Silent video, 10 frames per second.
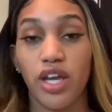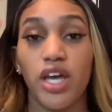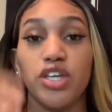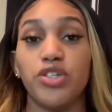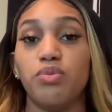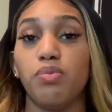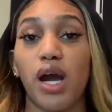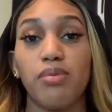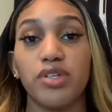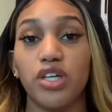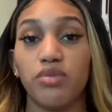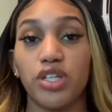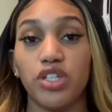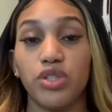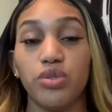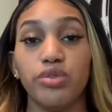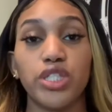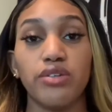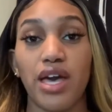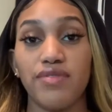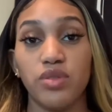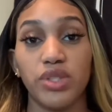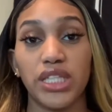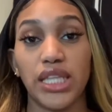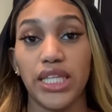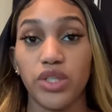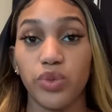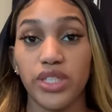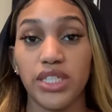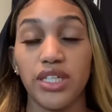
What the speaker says: You probably don't want to do too heavy with the liquid